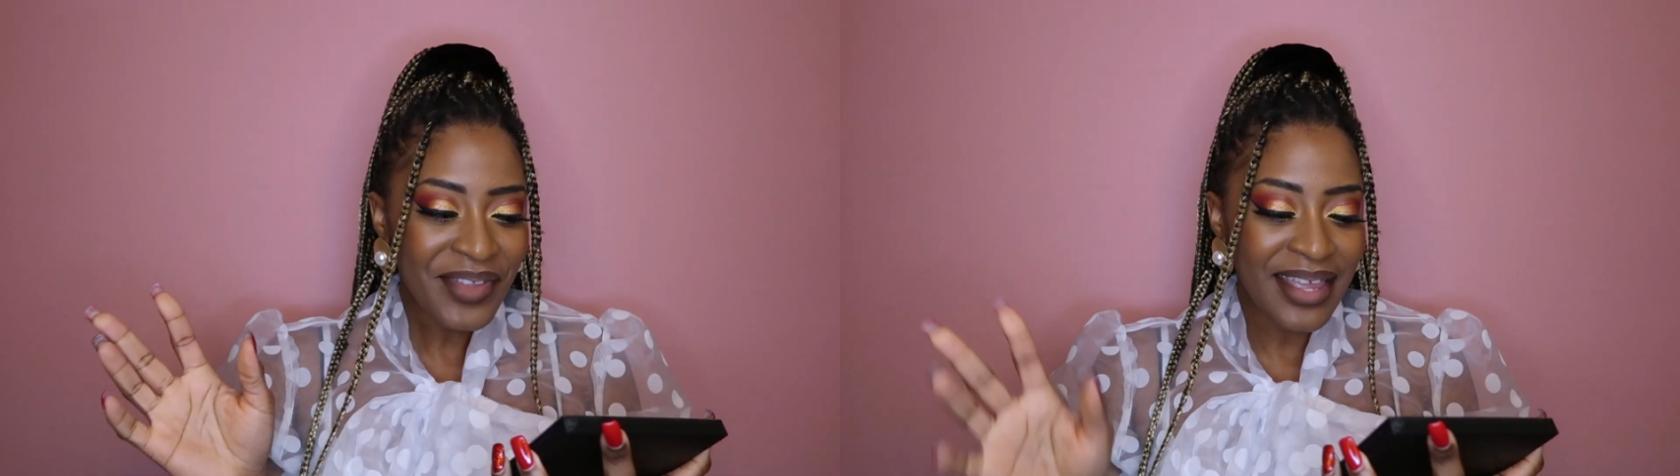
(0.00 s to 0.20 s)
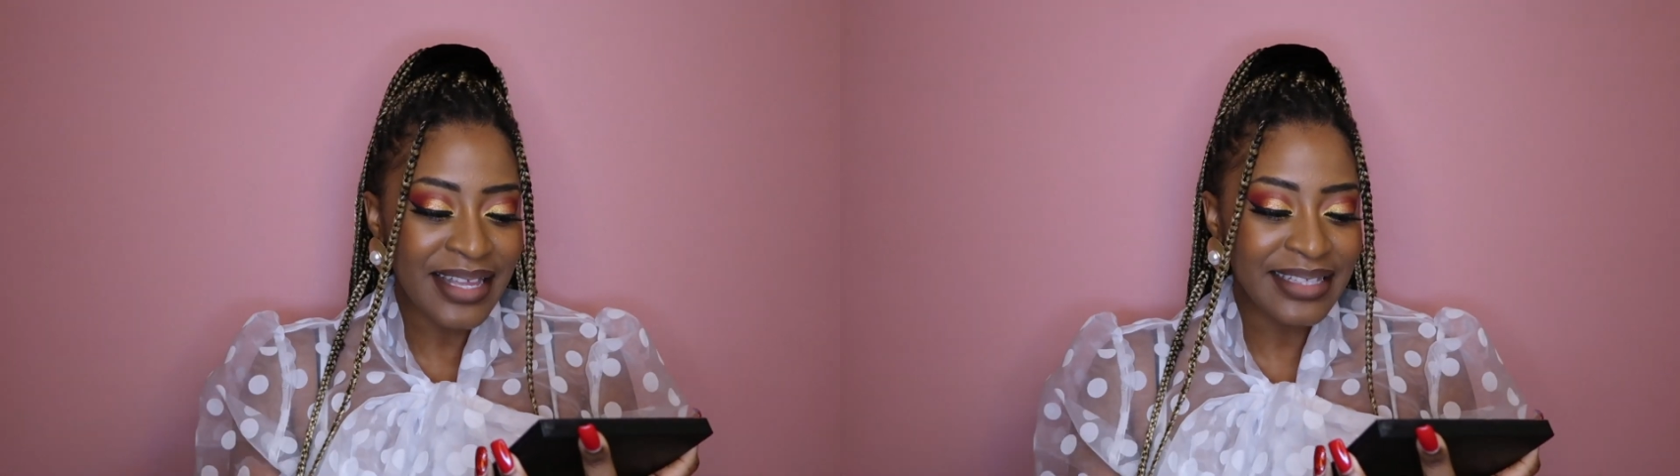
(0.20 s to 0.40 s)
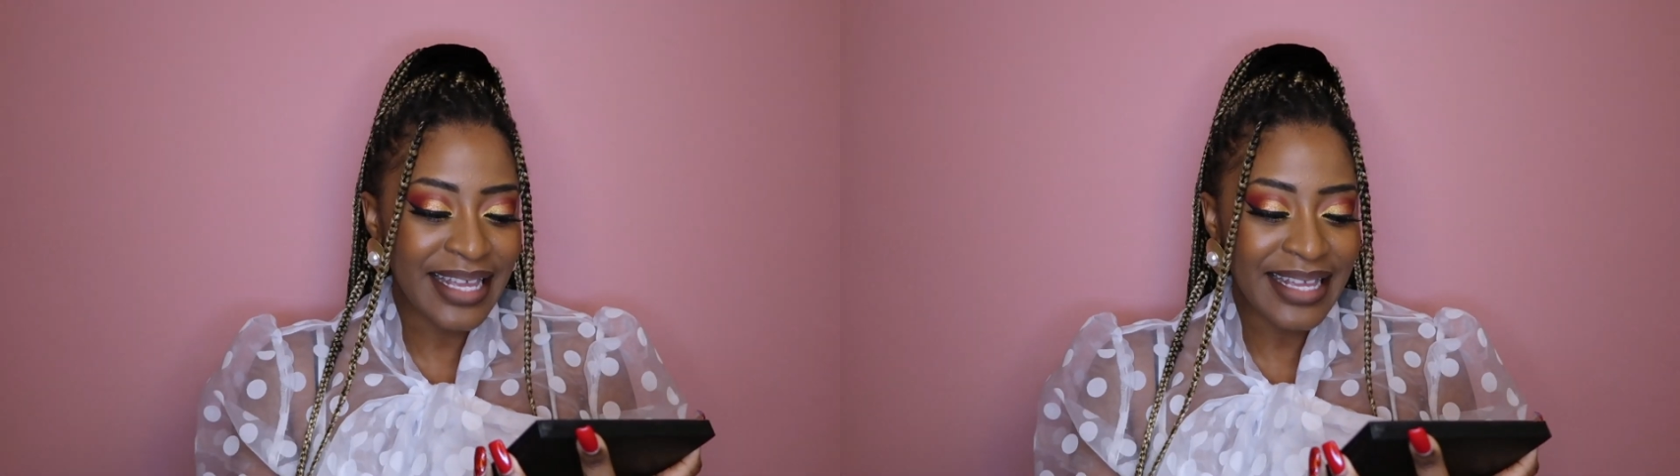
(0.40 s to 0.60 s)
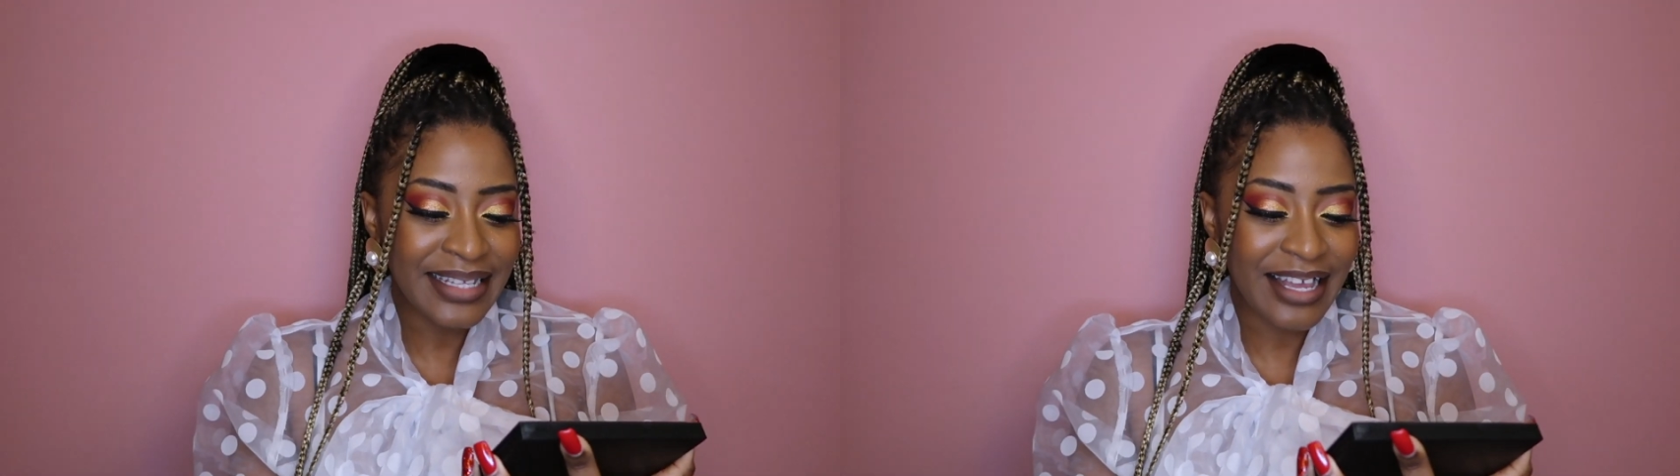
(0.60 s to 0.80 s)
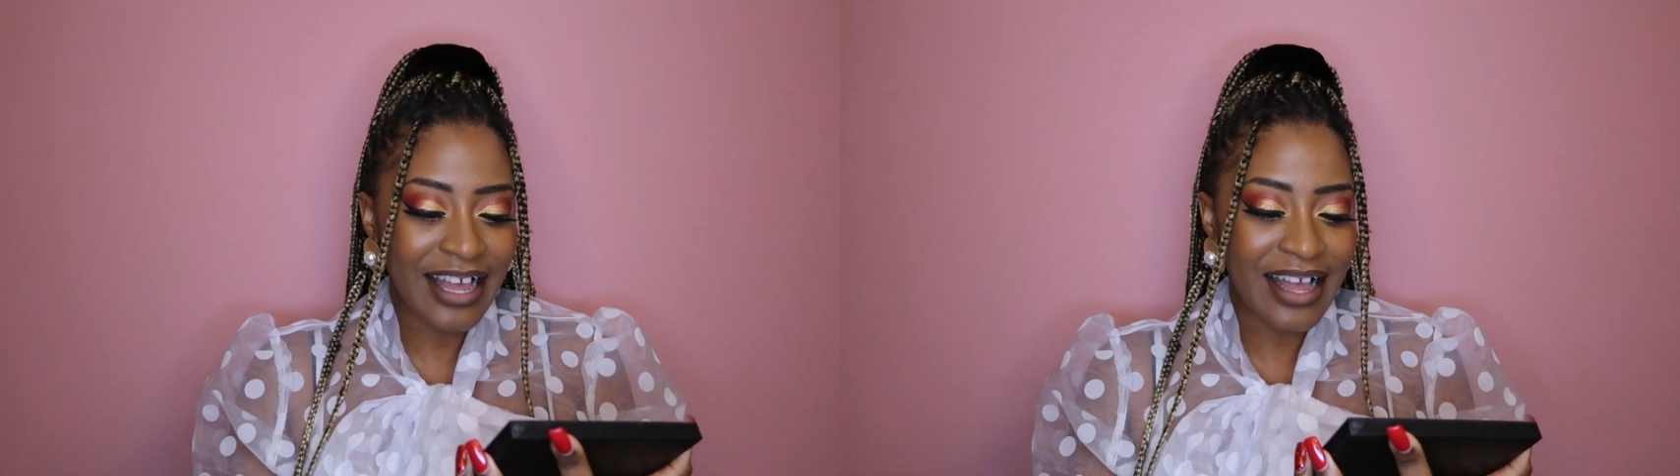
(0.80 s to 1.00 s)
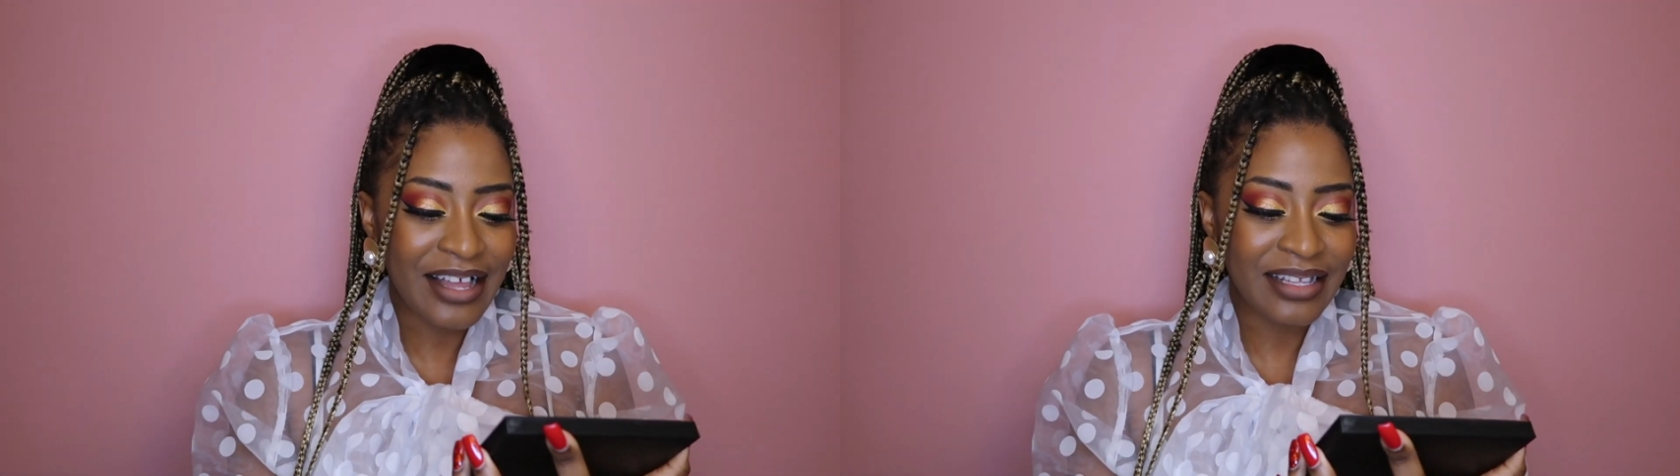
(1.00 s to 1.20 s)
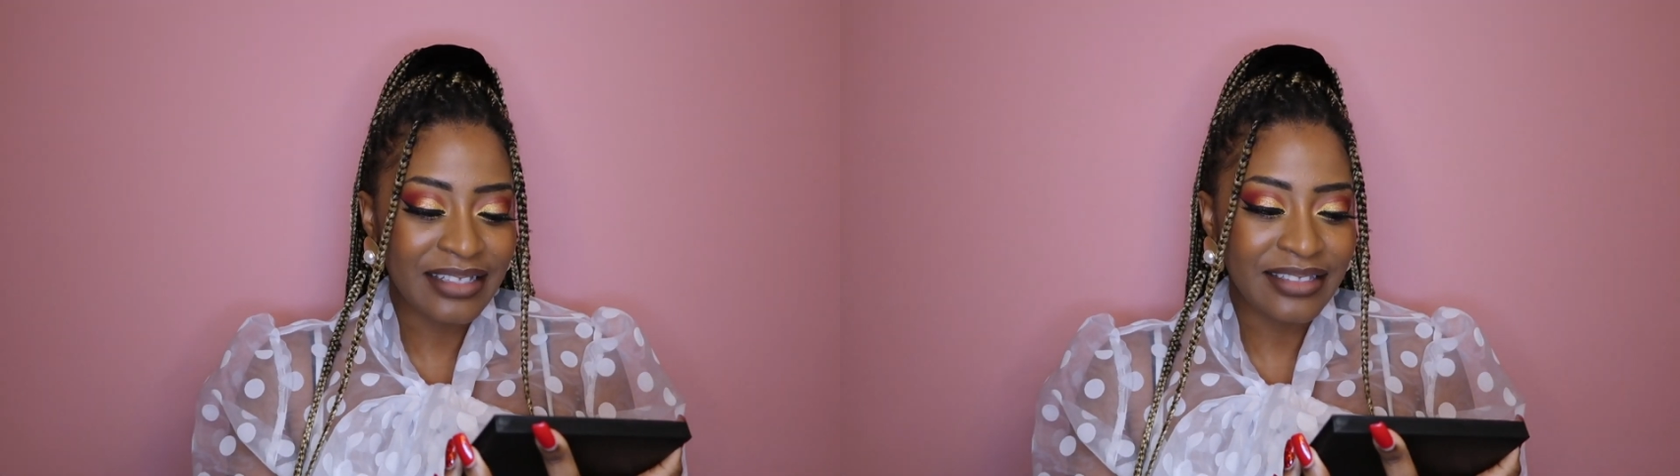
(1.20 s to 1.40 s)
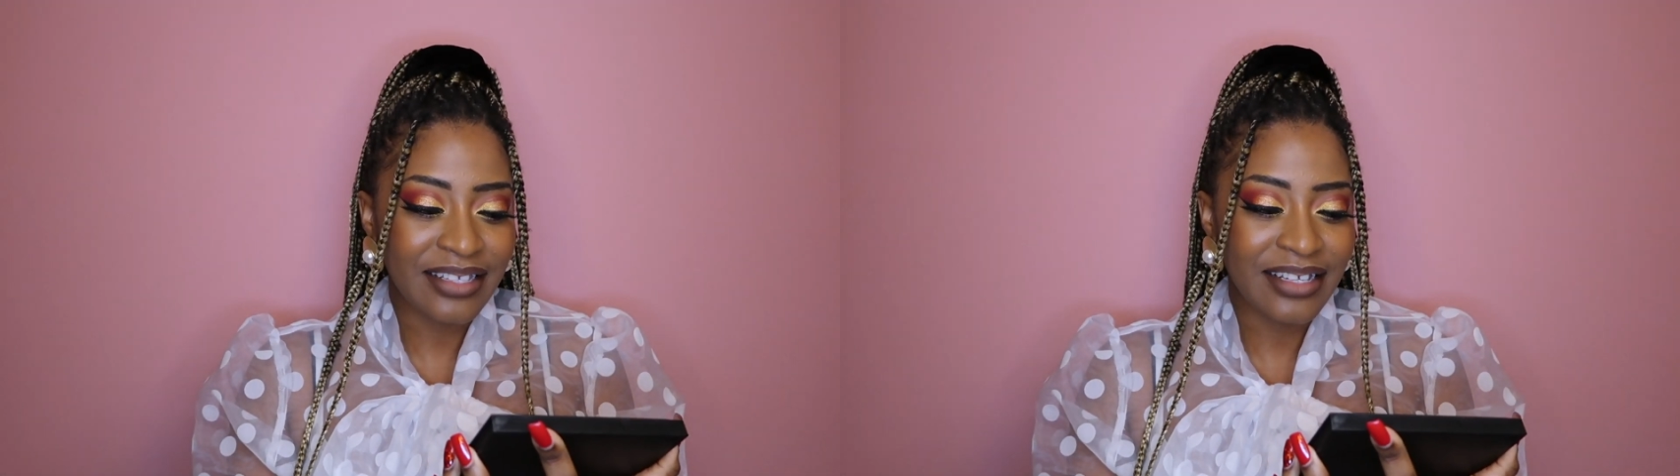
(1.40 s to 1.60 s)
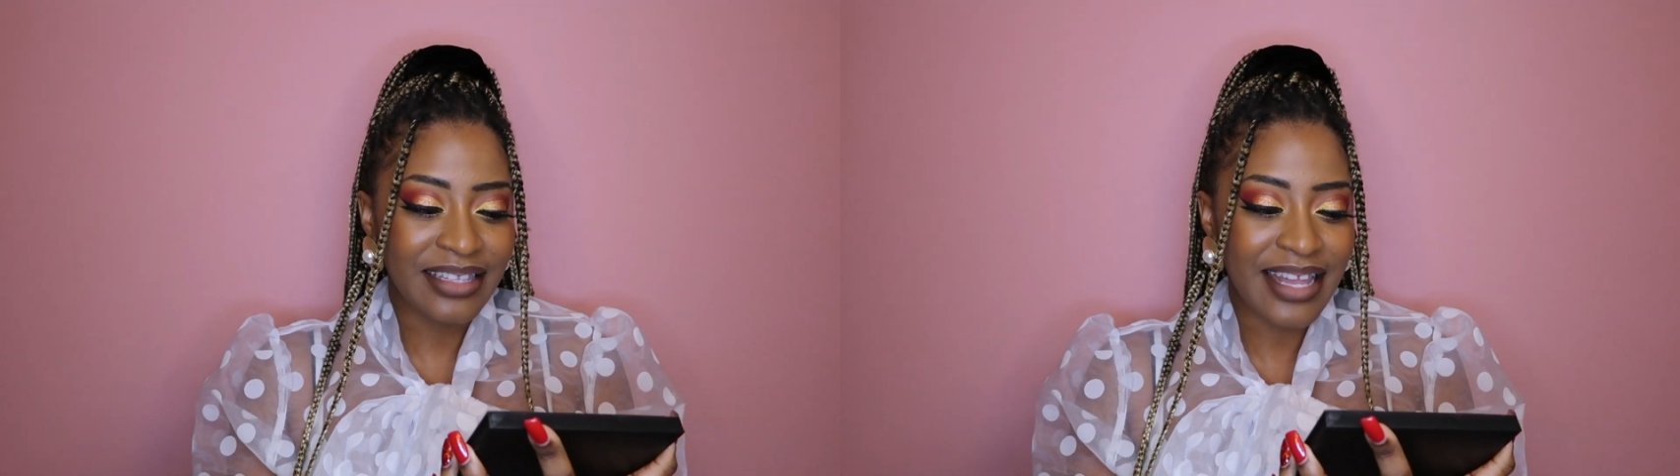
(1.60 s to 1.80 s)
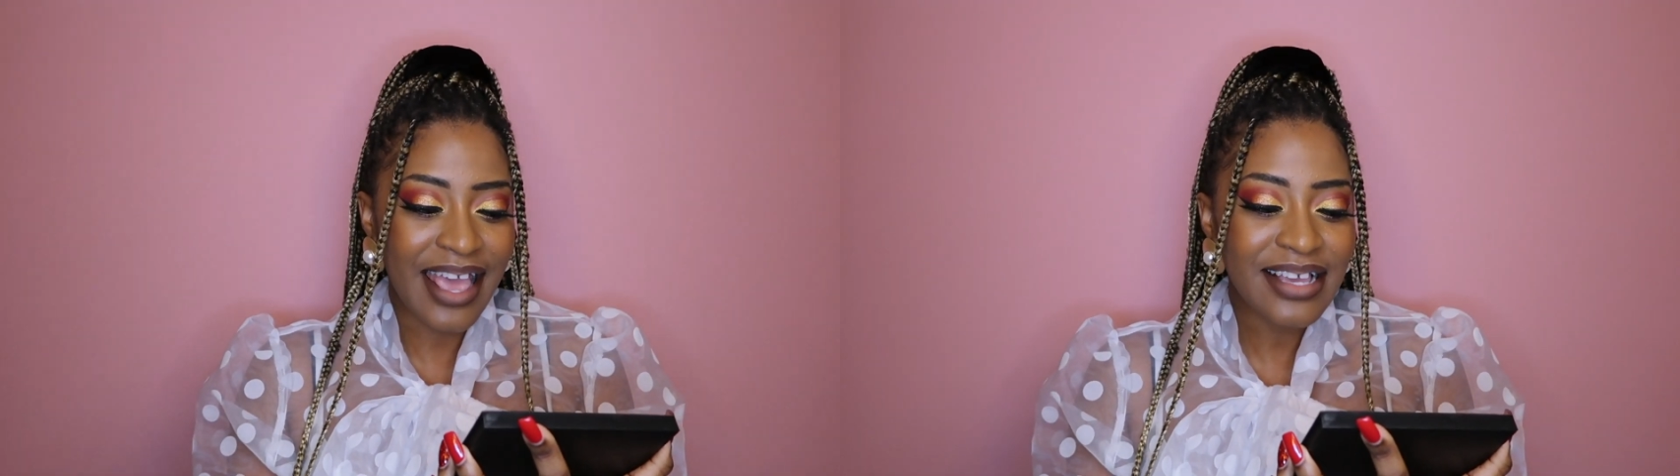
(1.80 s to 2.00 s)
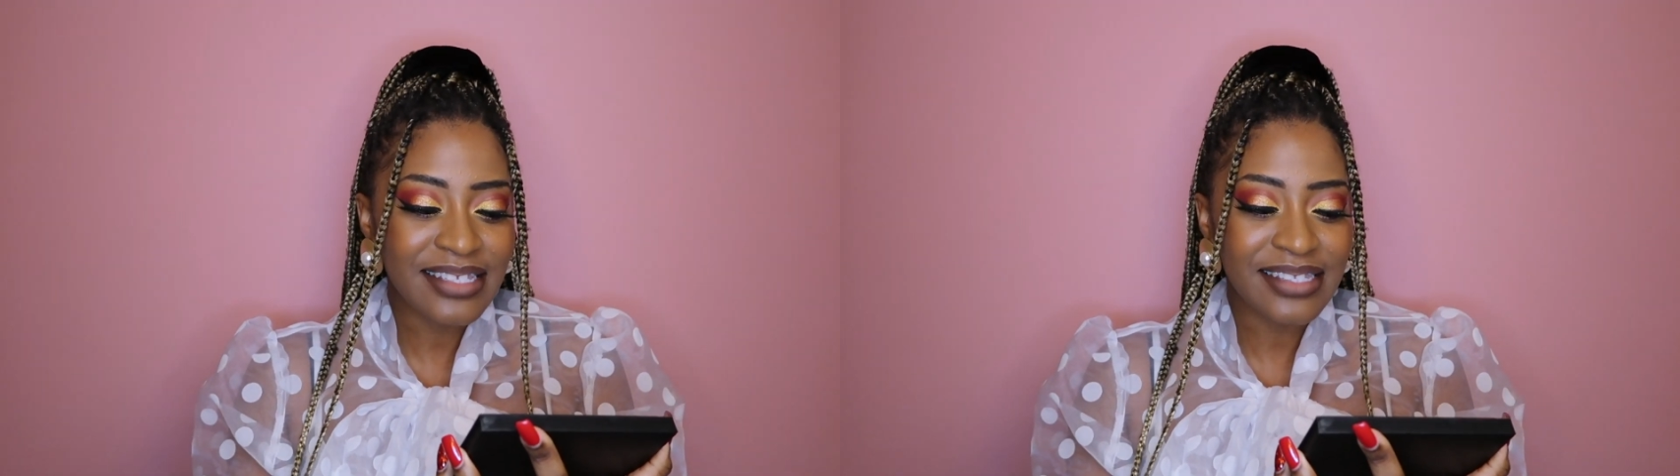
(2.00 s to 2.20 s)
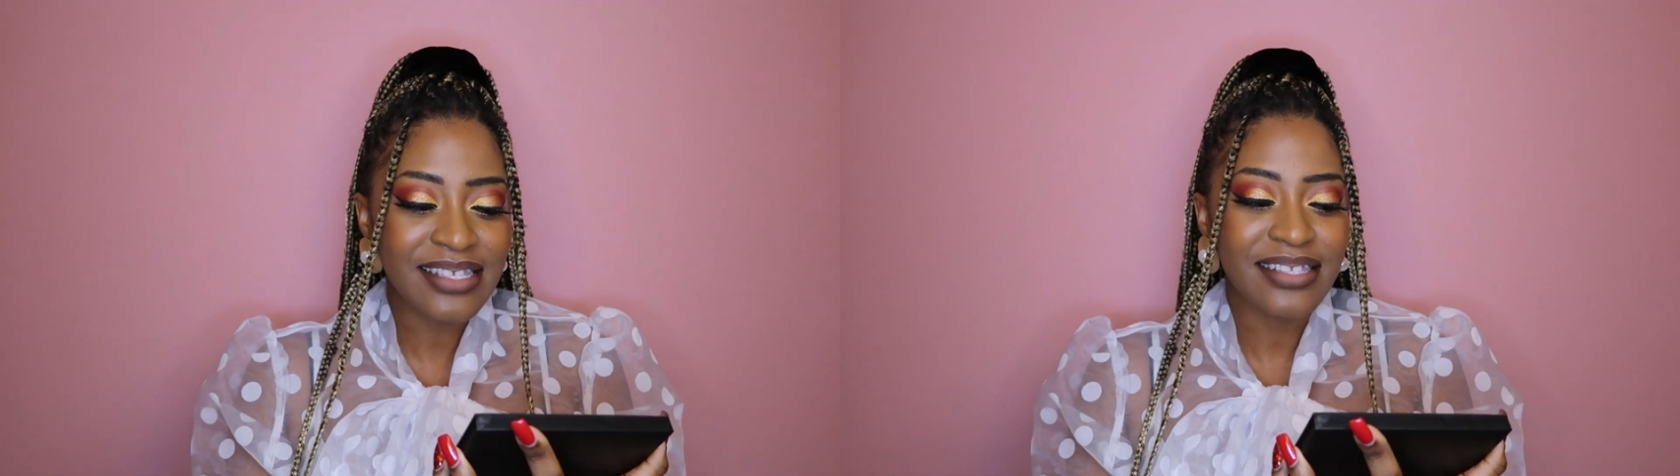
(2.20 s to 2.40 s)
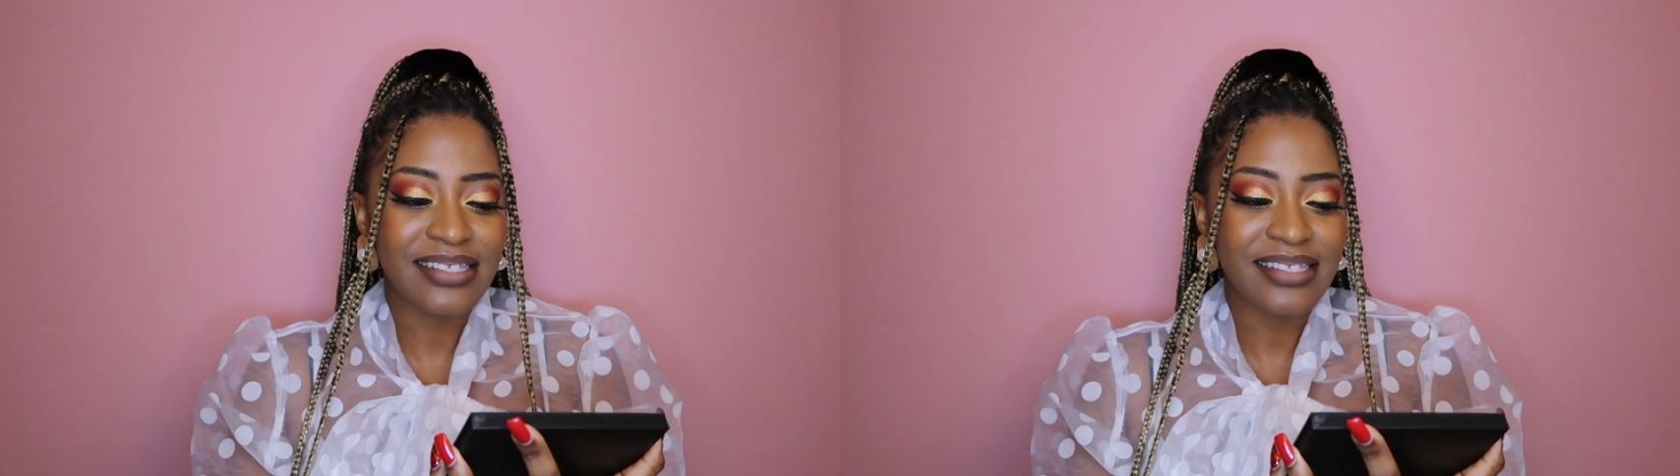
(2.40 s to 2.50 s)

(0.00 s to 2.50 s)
And then the next